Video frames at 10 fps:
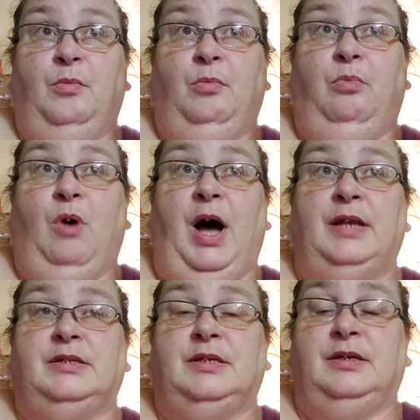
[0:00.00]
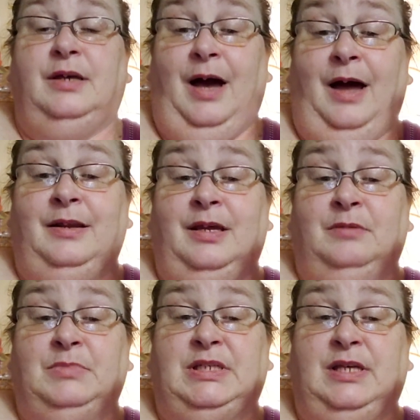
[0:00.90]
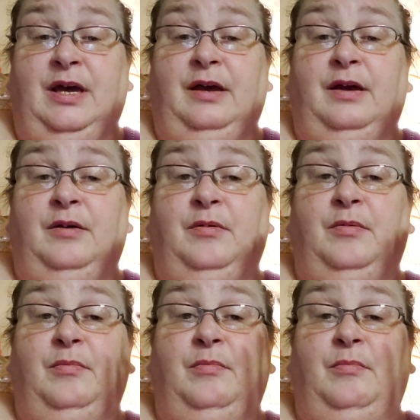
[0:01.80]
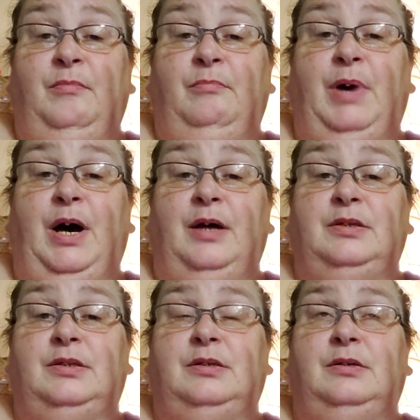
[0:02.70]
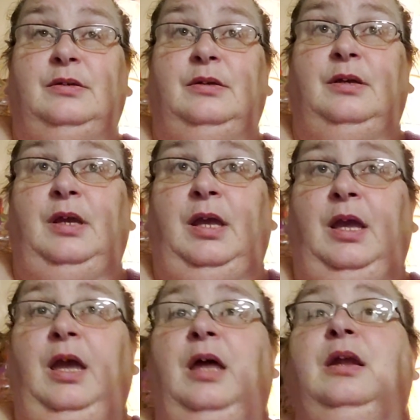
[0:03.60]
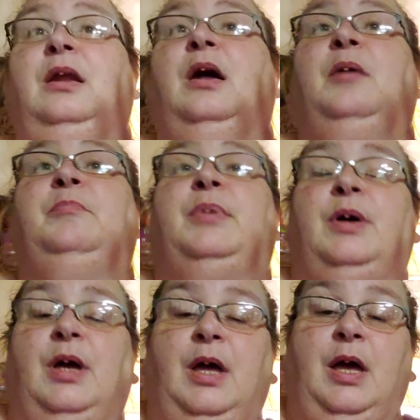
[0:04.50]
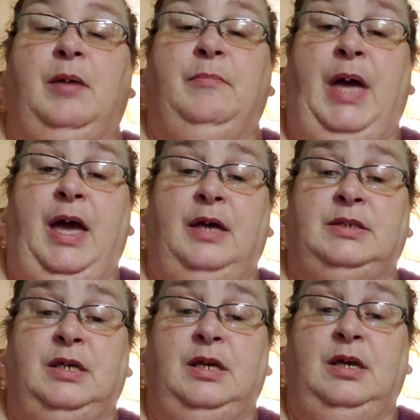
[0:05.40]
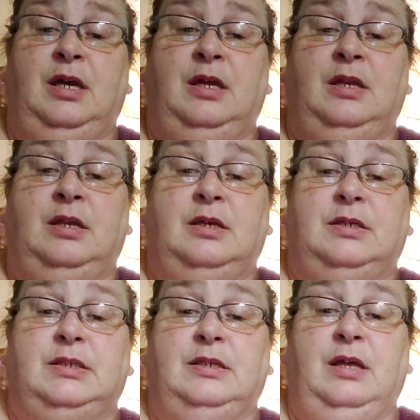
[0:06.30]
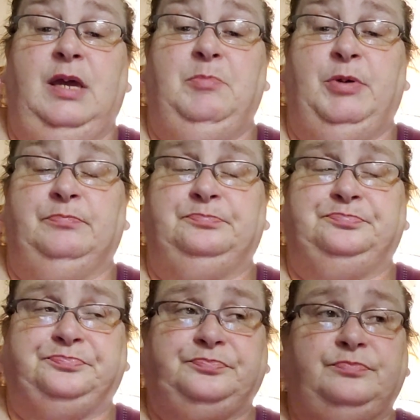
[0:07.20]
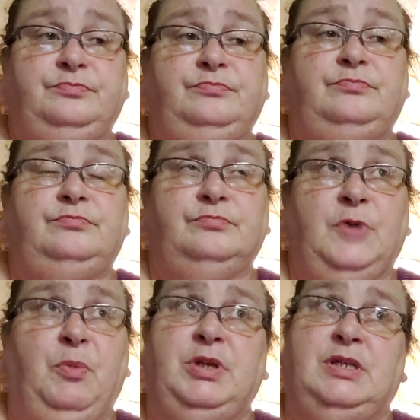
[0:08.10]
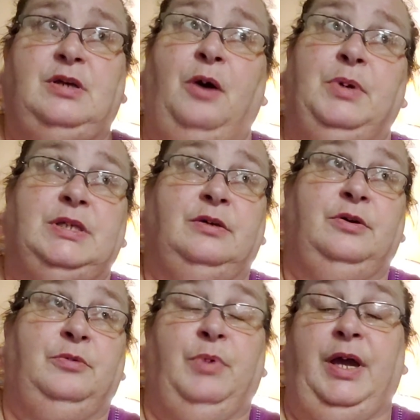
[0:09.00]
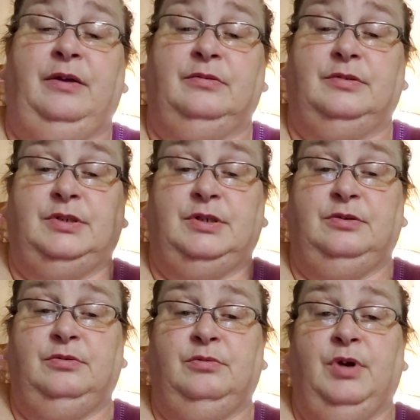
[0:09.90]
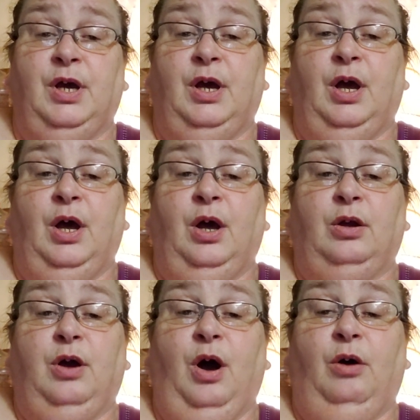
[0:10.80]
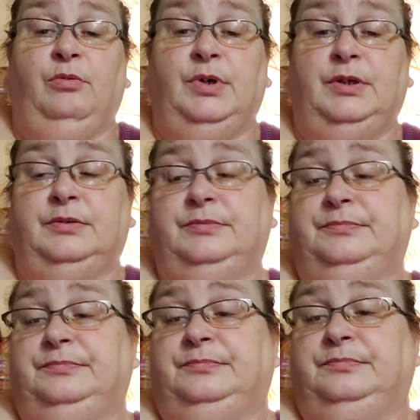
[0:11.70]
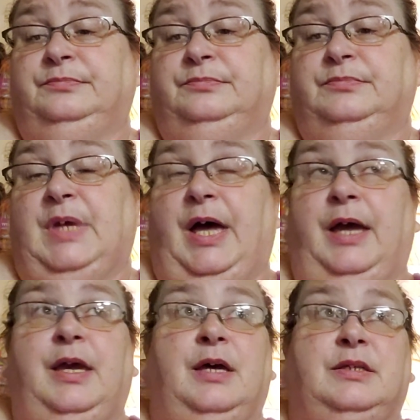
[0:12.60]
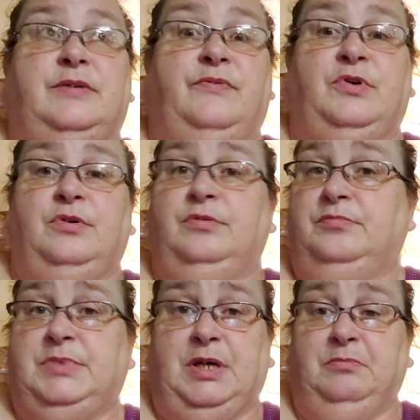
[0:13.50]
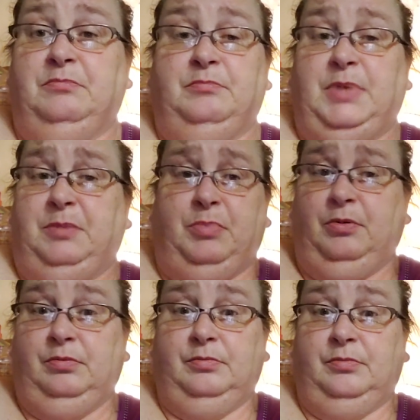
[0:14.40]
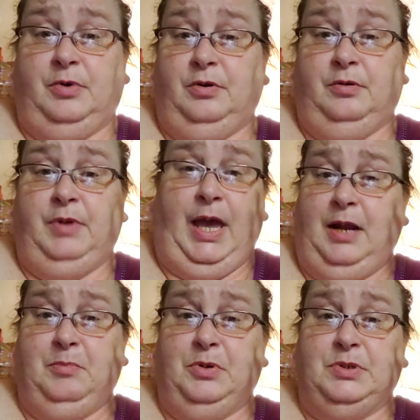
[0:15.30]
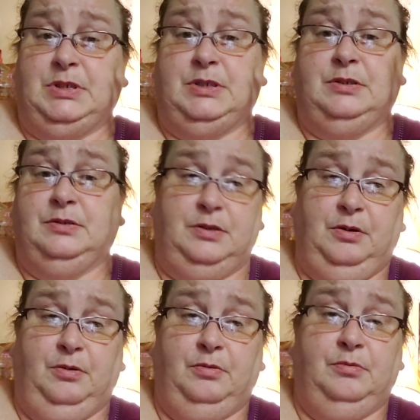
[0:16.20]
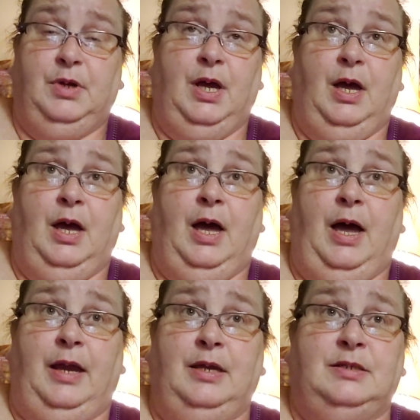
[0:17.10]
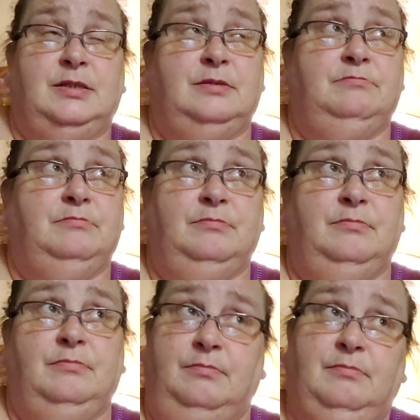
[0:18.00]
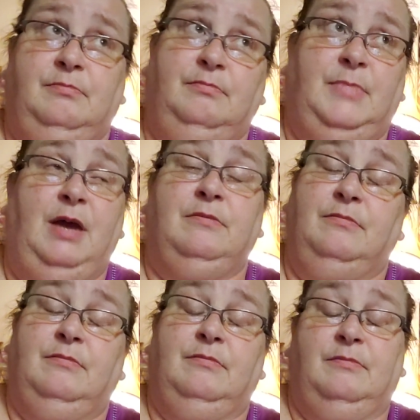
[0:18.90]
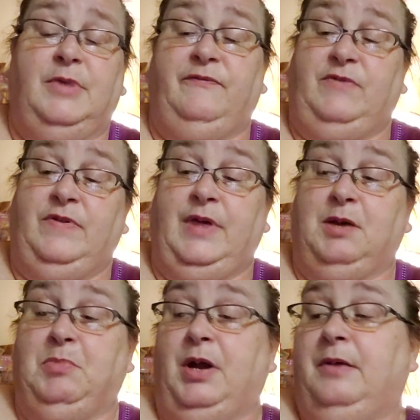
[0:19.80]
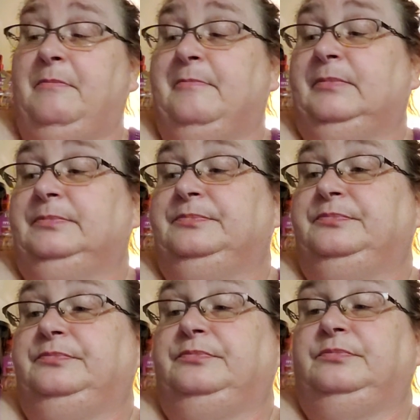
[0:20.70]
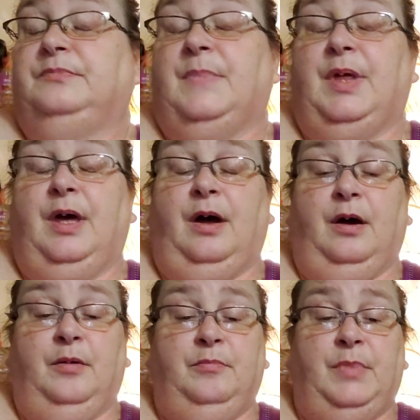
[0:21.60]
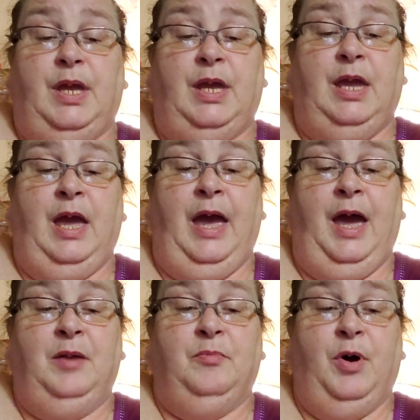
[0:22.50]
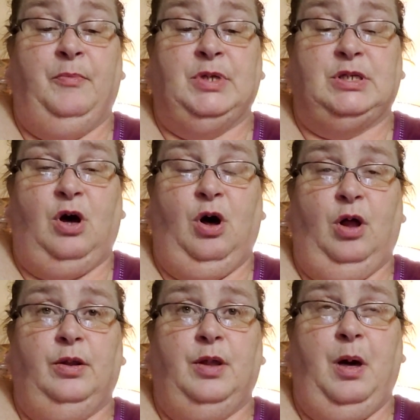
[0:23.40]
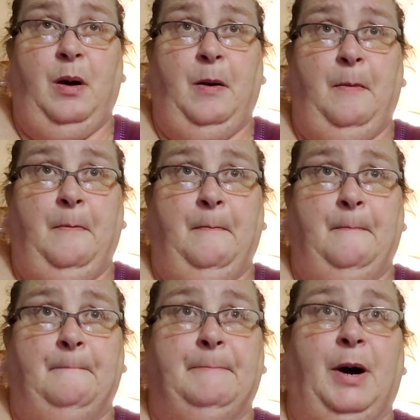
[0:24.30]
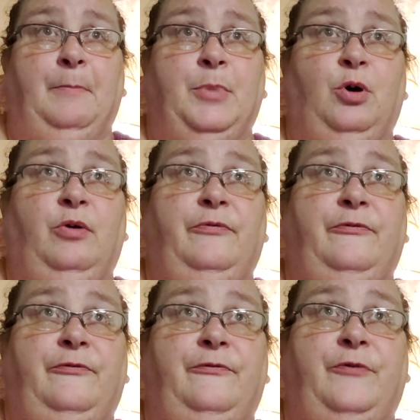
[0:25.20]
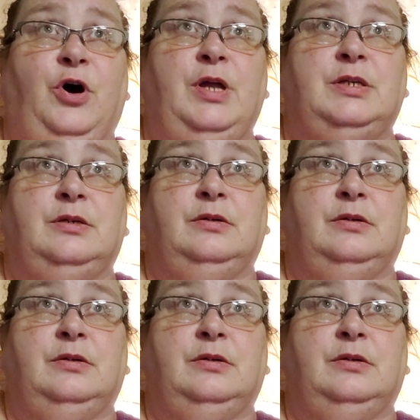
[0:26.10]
what got him sick, but he ended up passing in his sleep, which is always a good way to go, I guess, for some people or animals, you know. I guess, yeah, if you think about it. Um, he had what was called bumblefoot,